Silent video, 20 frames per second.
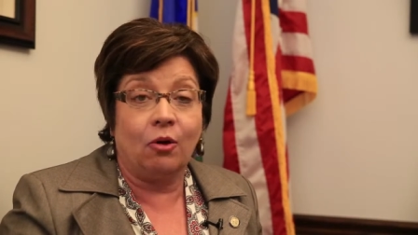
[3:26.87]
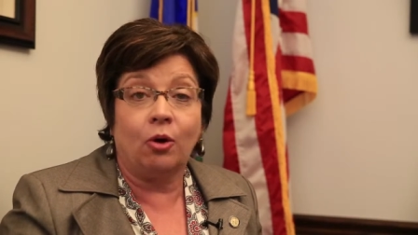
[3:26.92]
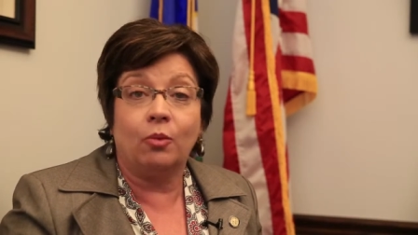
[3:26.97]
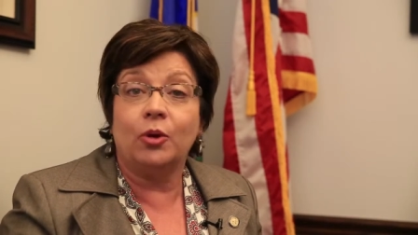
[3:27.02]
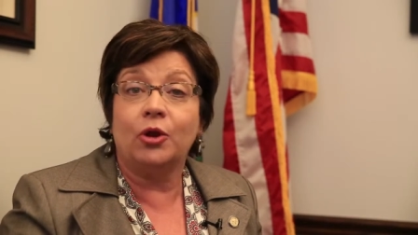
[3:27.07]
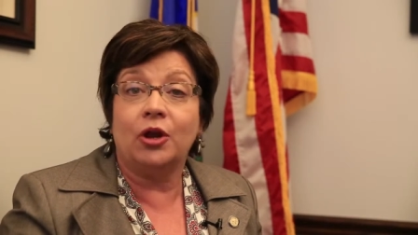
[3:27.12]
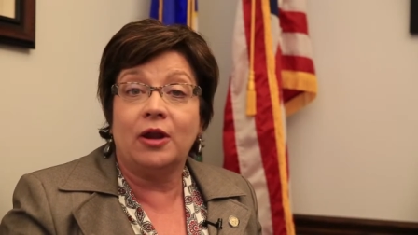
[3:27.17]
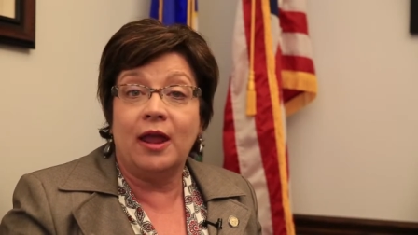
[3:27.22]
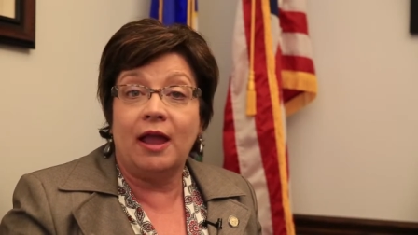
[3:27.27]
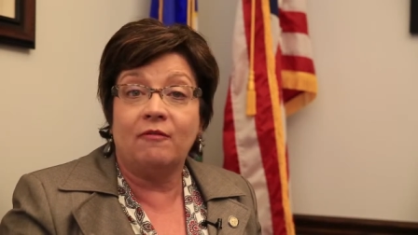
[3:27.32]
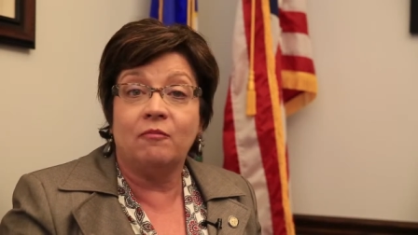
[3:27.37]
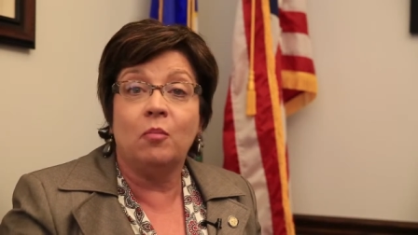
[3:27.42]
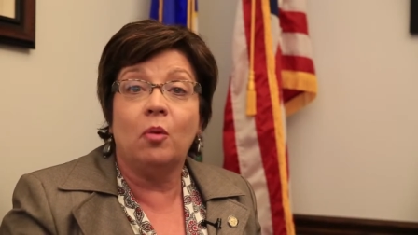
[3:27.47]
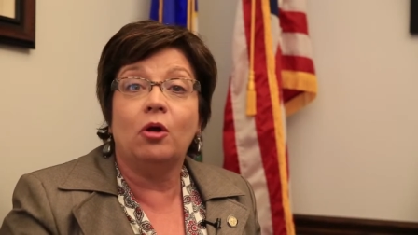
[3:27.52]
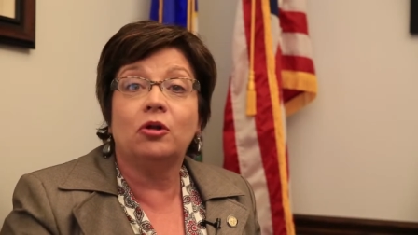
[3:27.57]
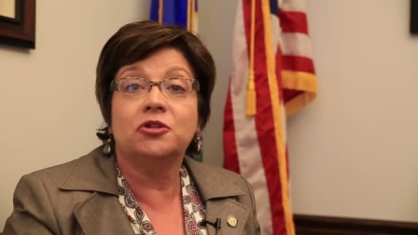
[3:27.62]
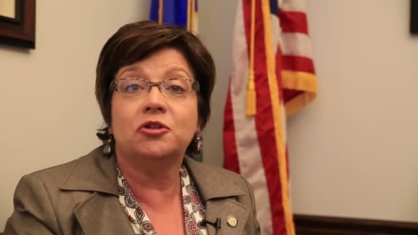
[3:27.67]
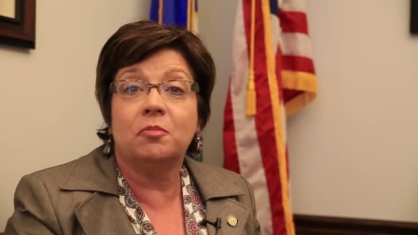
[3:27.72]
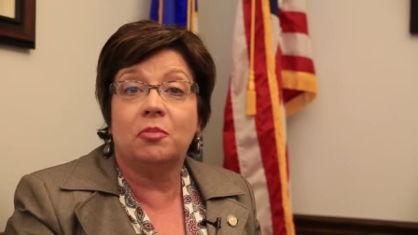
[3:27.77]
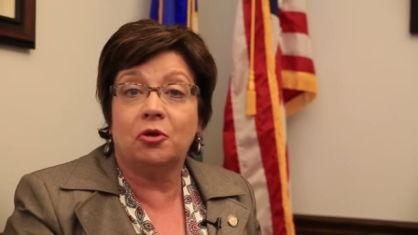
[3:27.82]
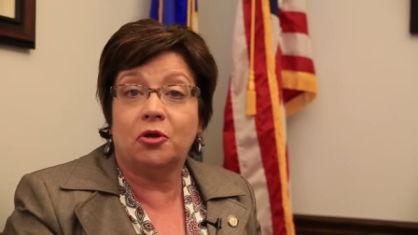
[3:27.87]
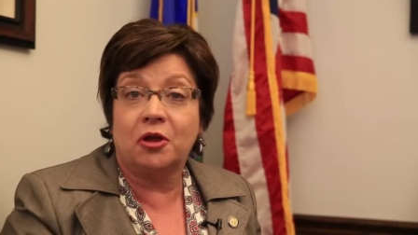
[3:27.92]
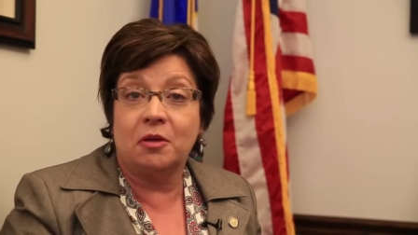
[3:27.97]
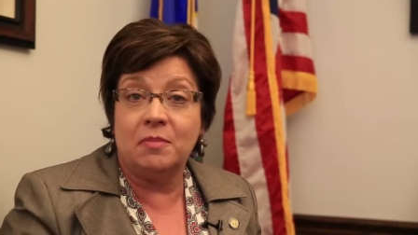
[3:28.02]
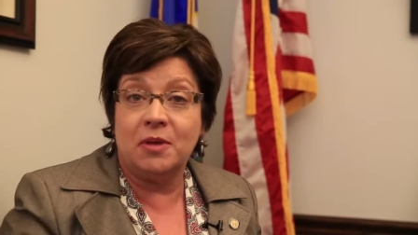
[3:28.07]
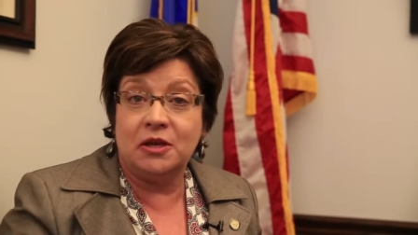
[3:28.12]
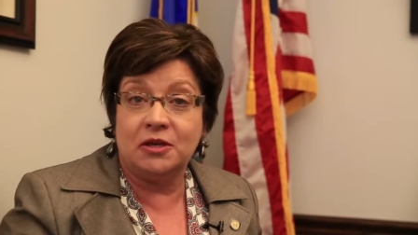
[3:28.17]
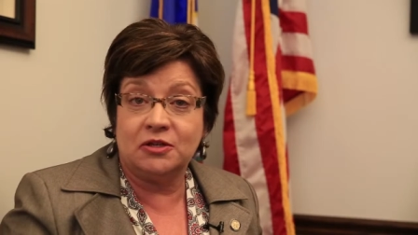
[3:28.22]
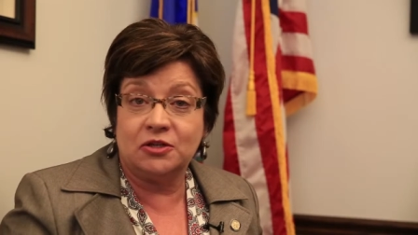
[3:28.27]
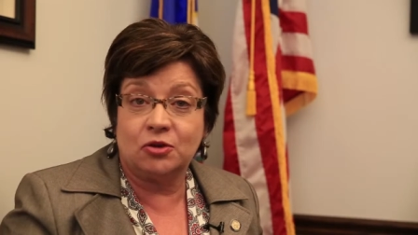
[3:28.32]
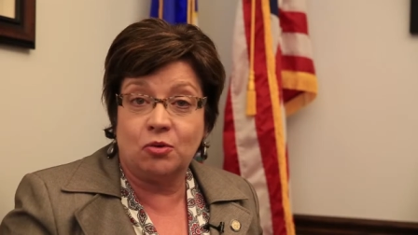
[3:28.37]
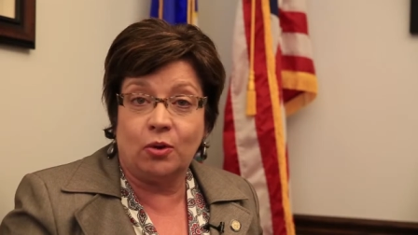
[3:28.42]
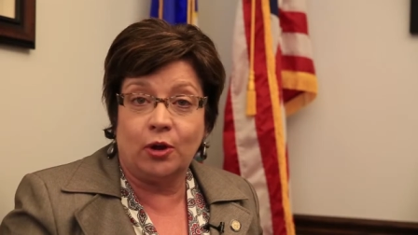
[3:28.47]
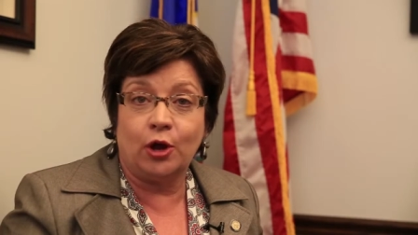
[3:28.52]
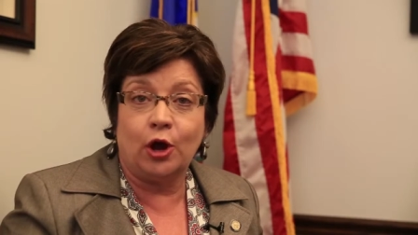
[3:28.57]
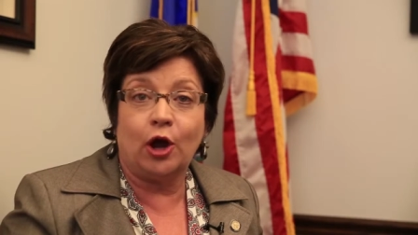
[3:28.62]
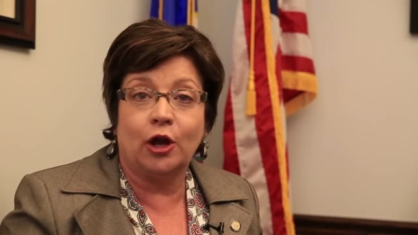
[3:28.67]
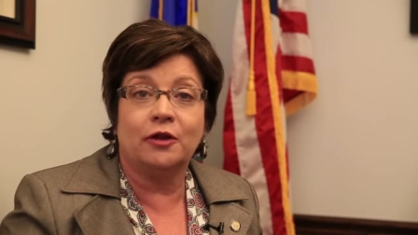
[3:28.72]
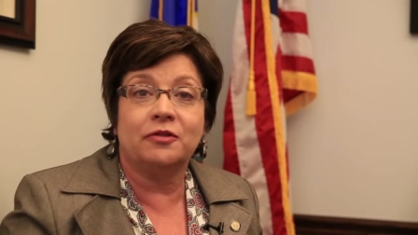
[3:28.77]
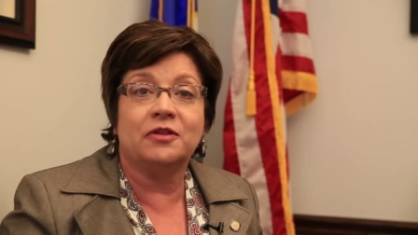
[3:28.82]
Are we going to have multiple committees
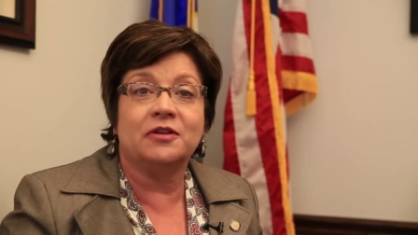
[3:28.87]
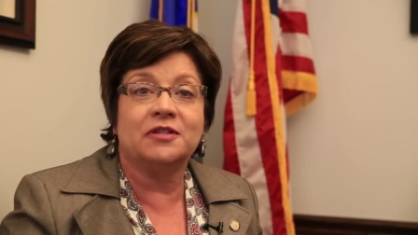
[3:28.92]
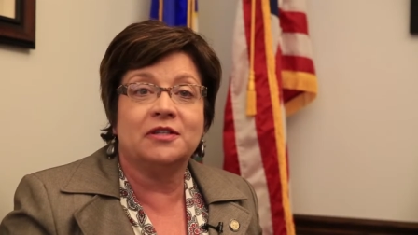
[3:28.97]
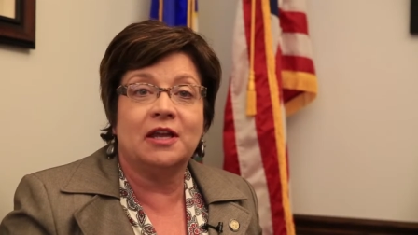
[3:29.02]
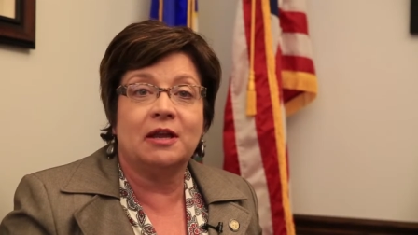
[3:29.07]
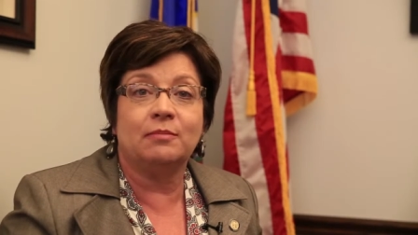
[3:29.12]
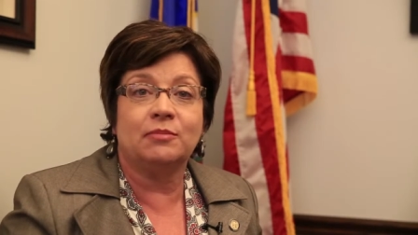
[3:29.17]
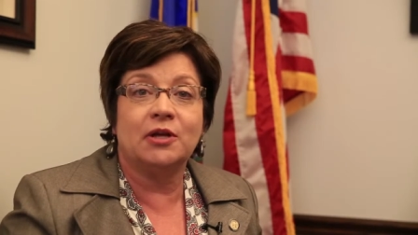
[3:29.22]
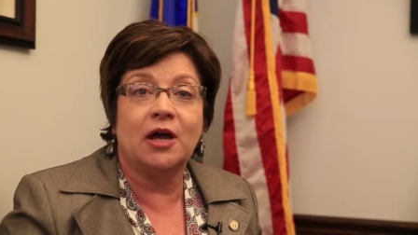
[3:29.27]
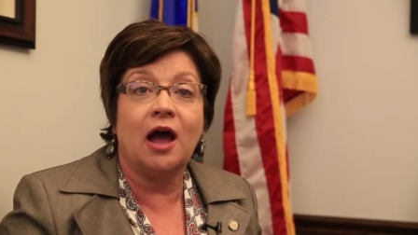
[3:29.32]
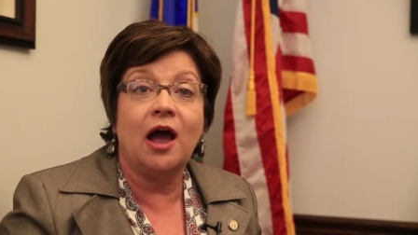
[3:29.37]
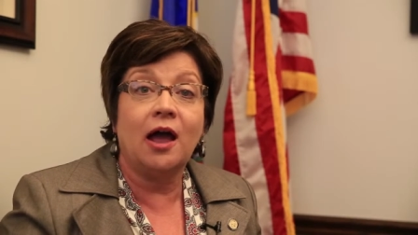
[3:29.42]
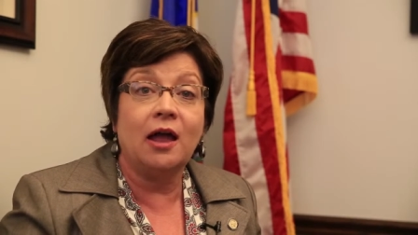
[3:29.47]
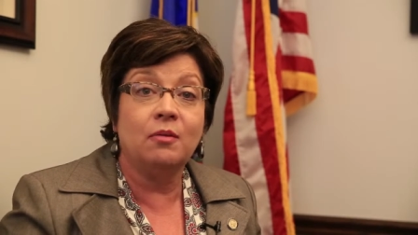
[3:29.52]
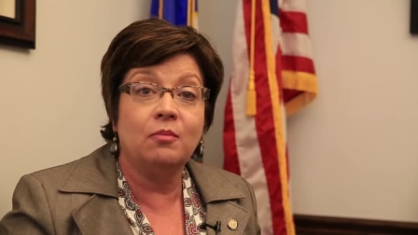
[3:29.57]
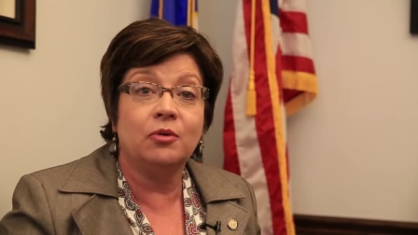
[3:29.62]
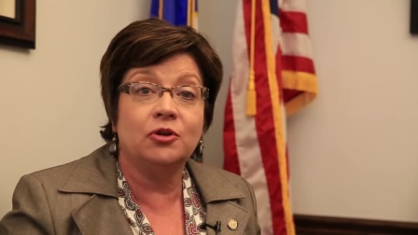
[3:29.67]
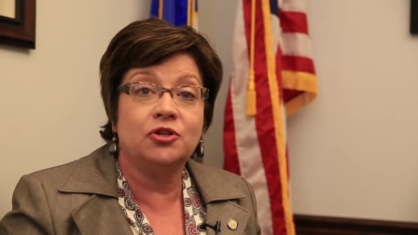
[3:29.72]
going on at the same time,